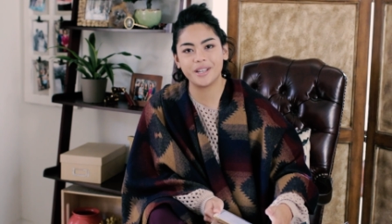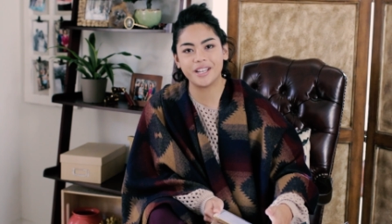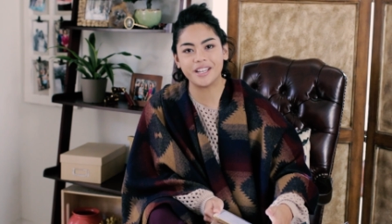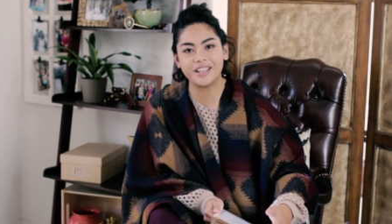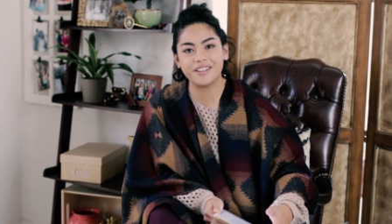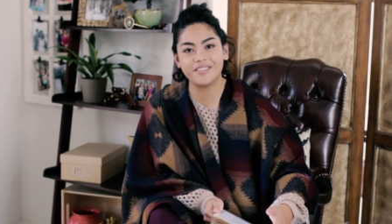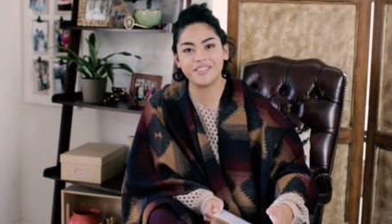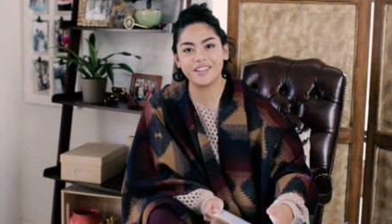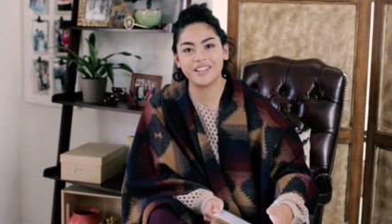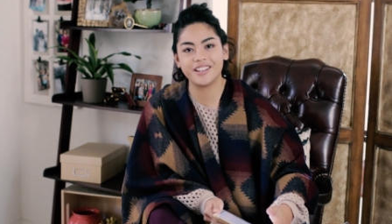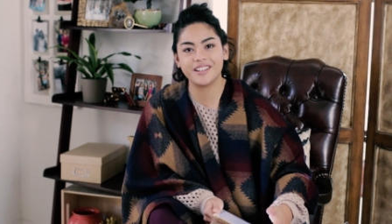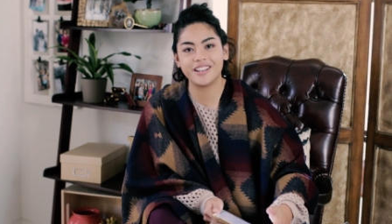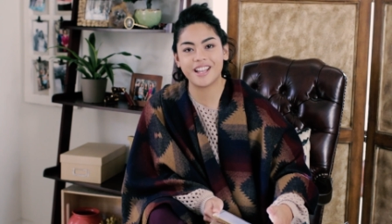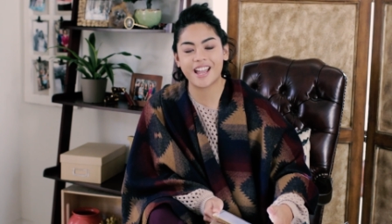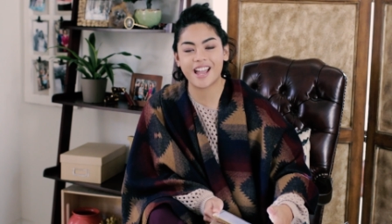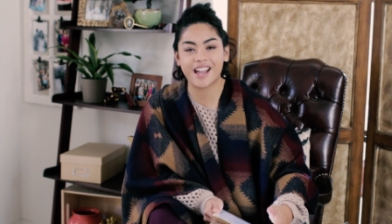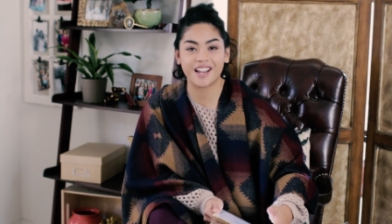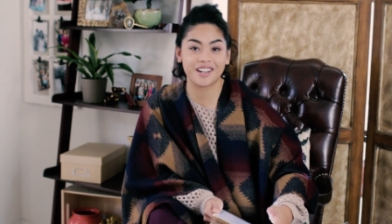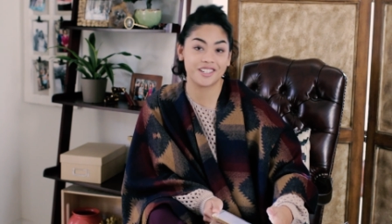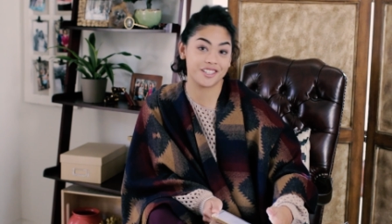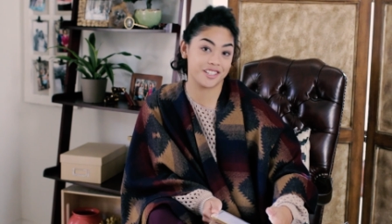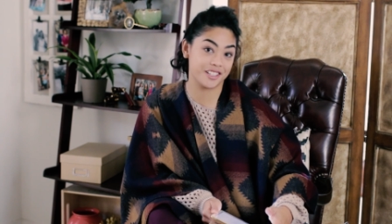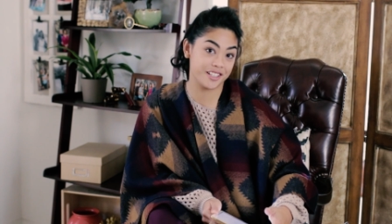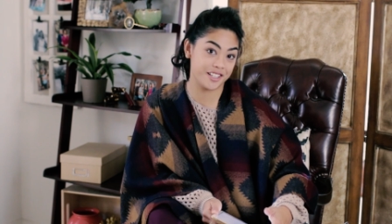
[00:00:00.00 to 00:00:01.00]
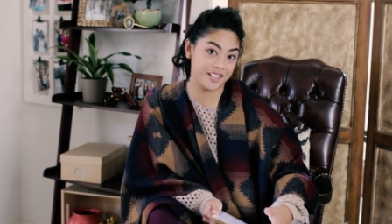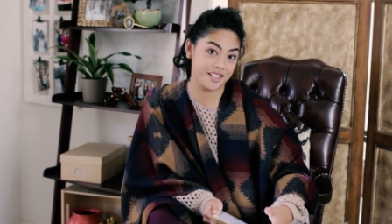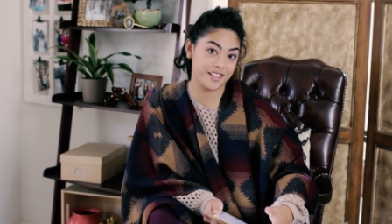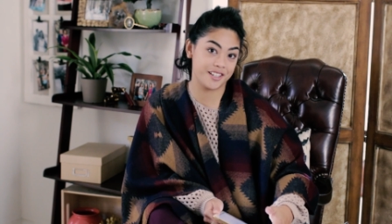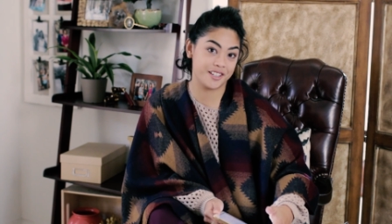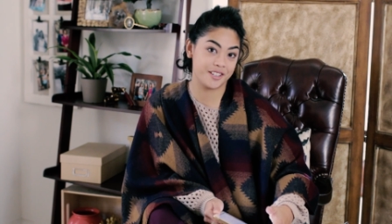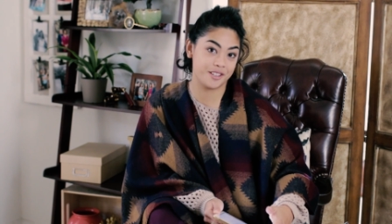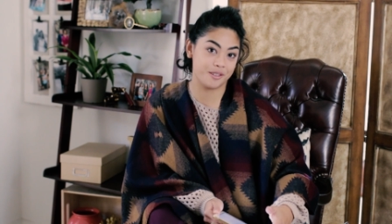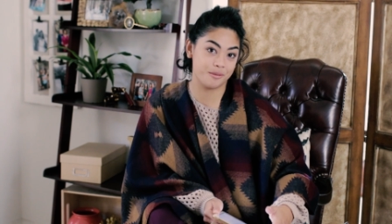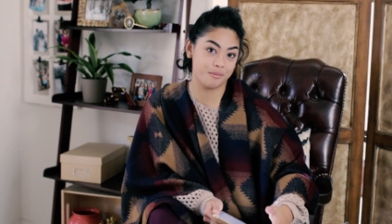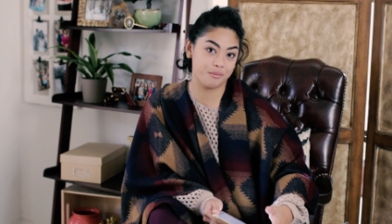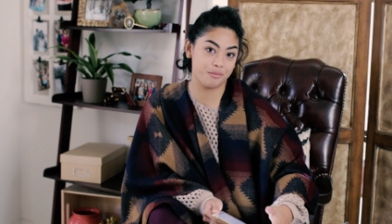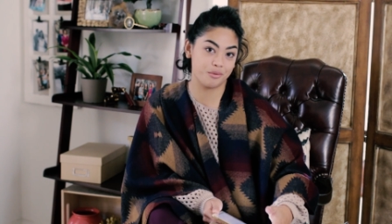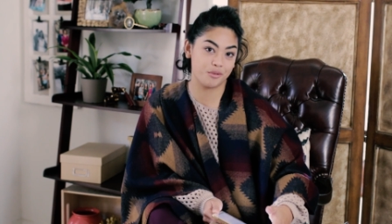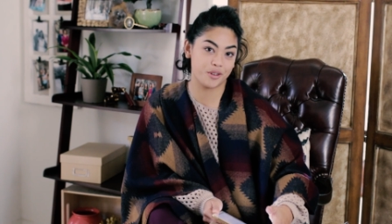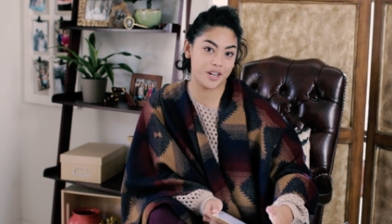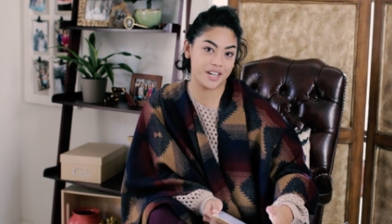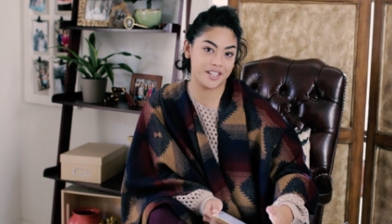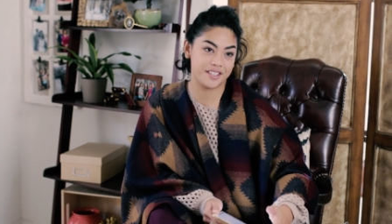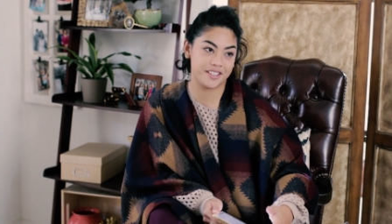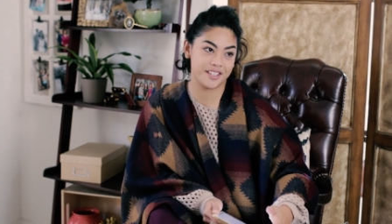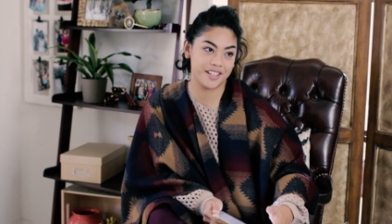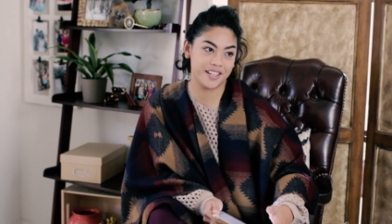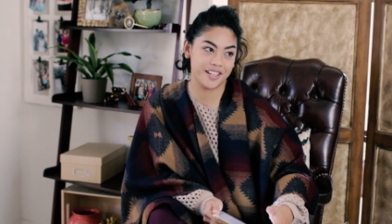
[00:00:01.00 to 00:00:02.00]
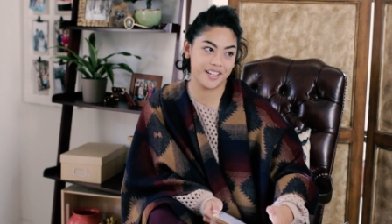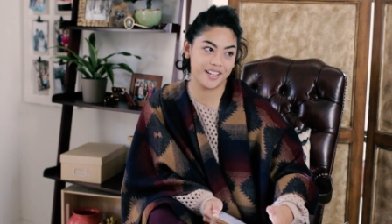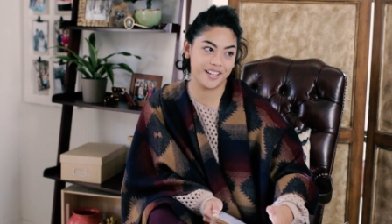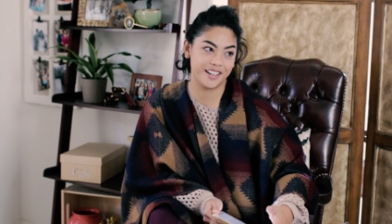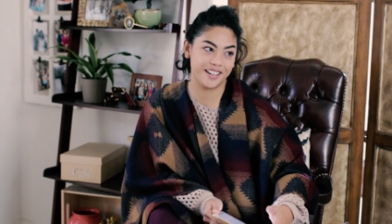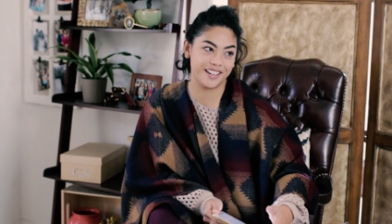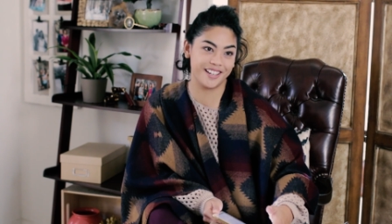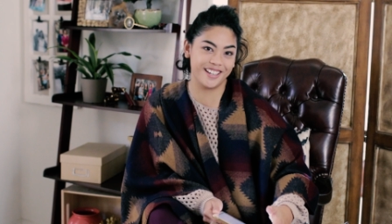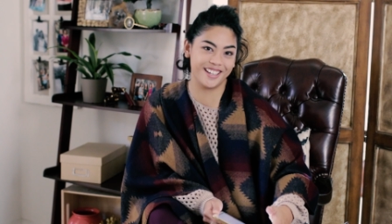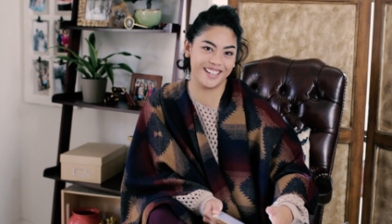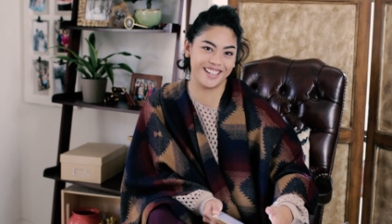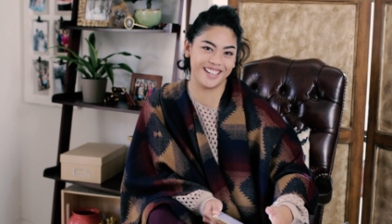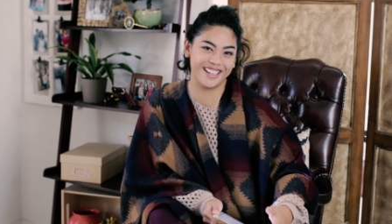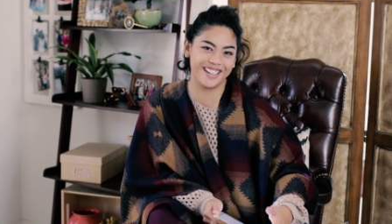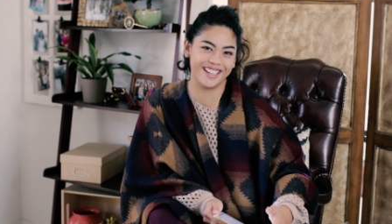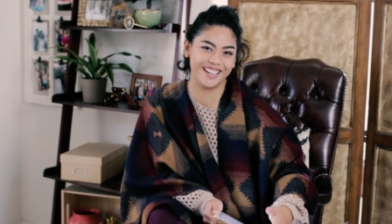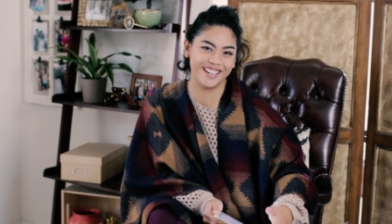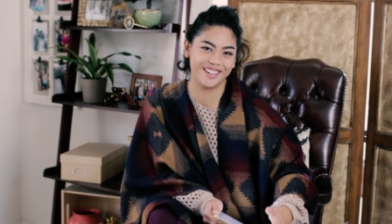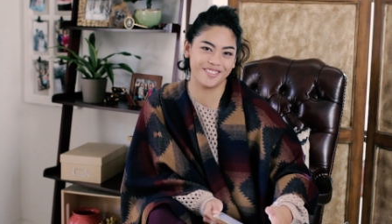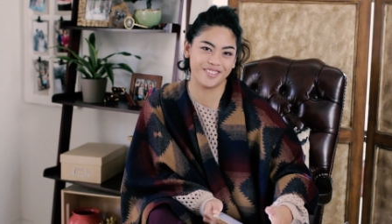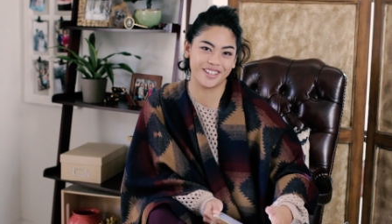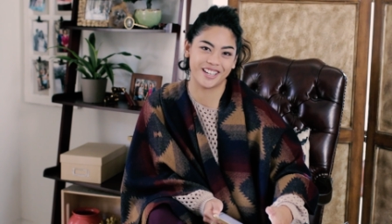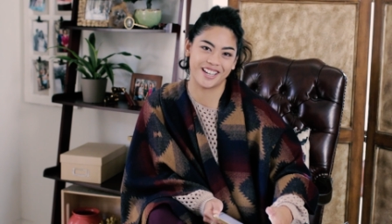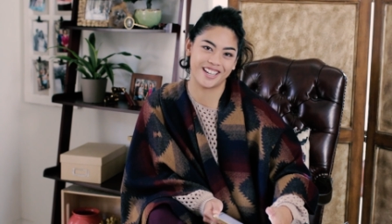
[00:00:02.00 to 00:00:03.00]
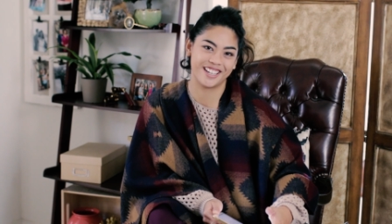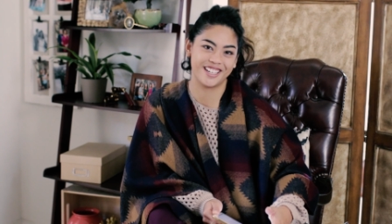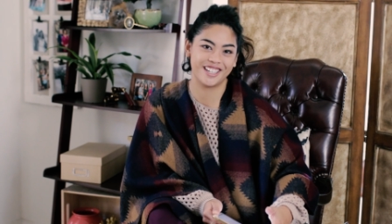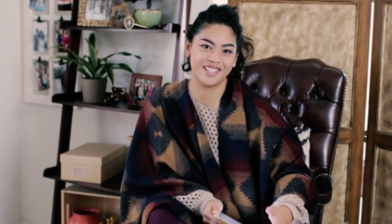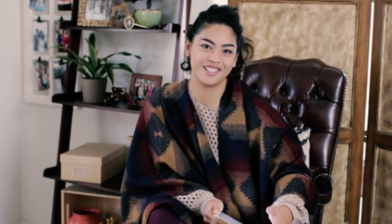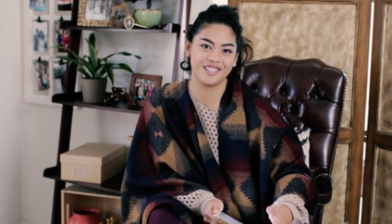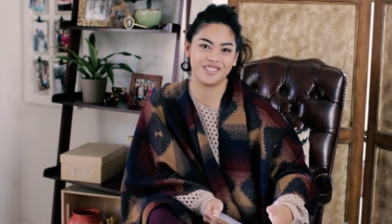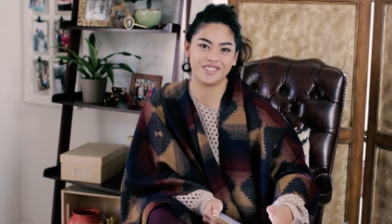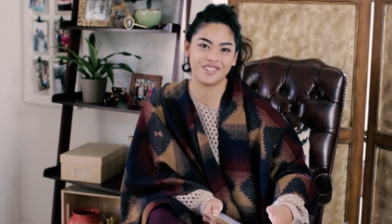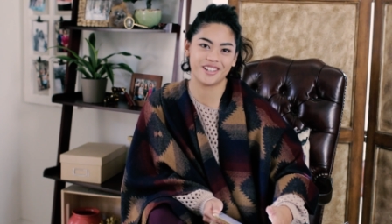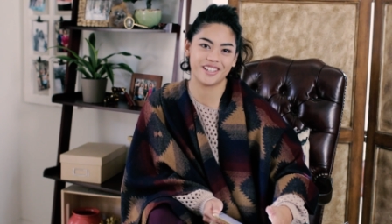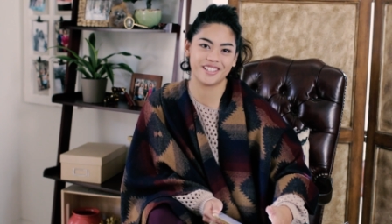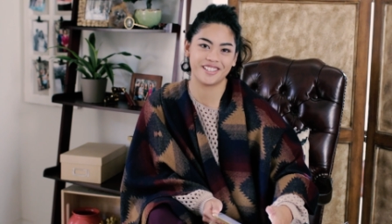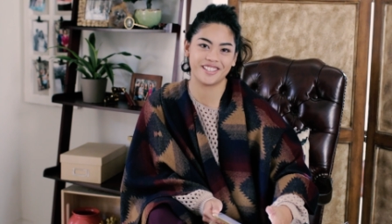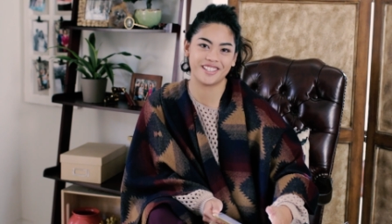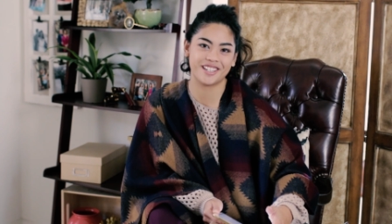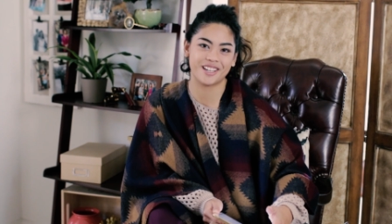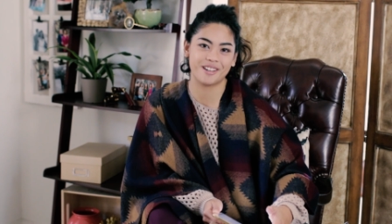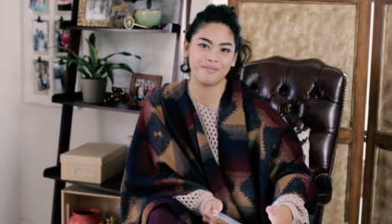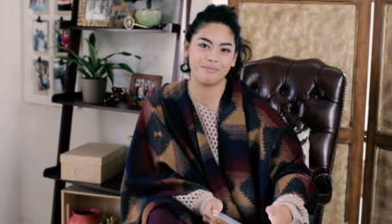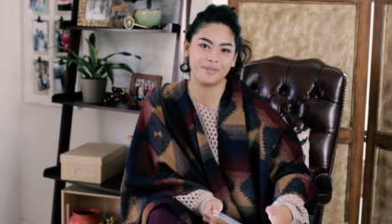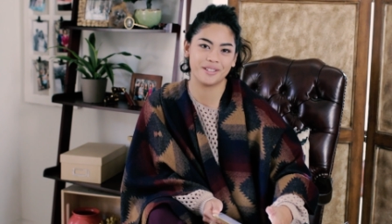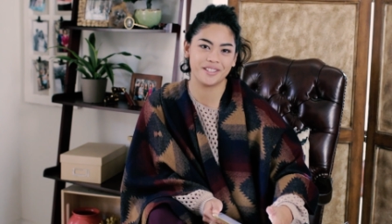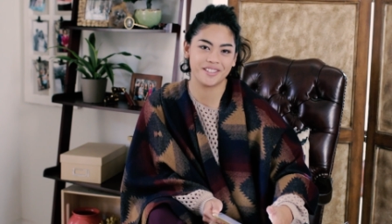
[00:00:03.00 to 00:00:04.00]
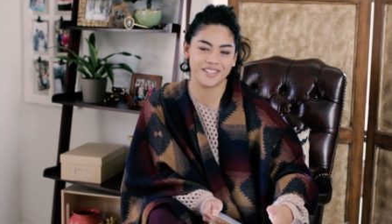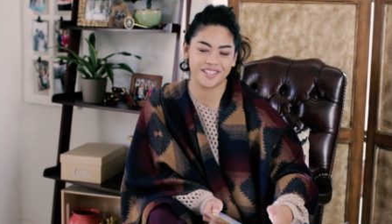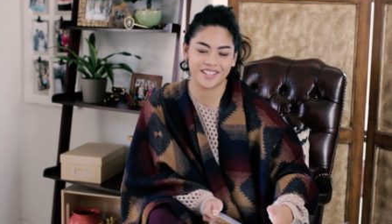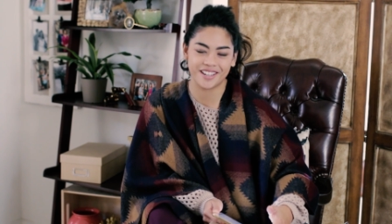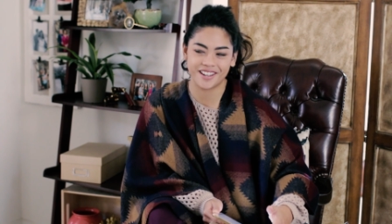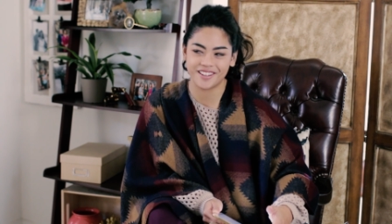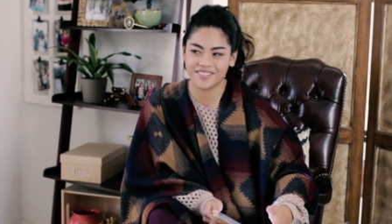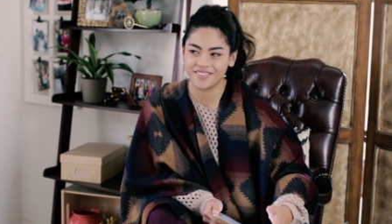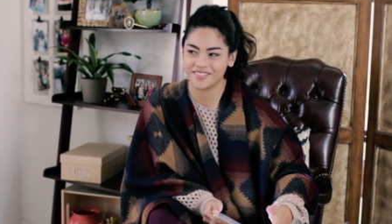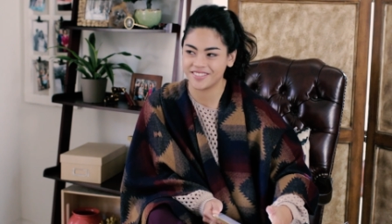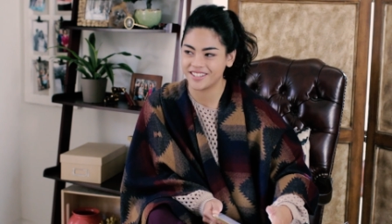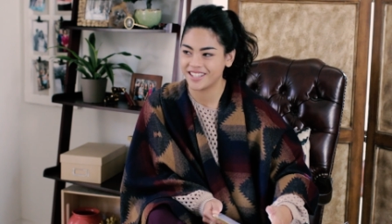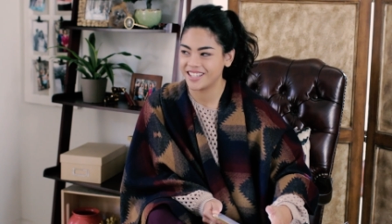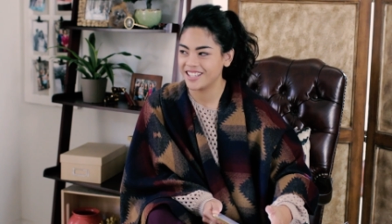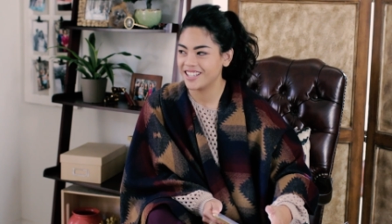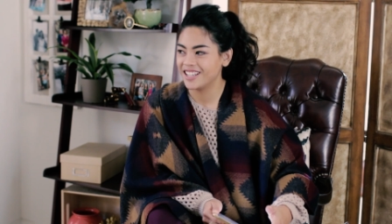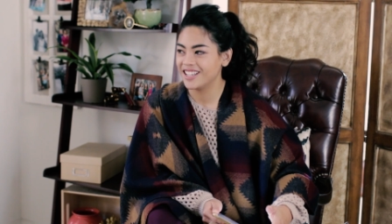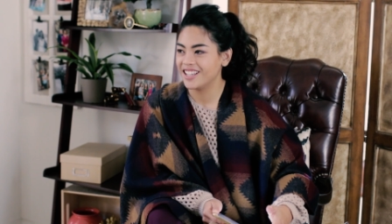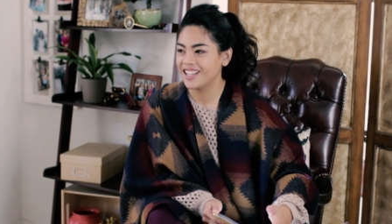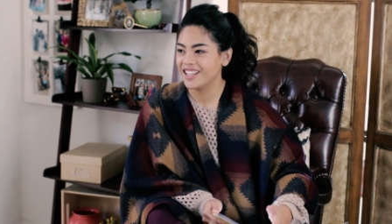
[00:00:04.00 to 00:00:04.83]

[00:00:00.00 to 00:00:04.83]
and actually is embracing it when I get dressed up and stuff.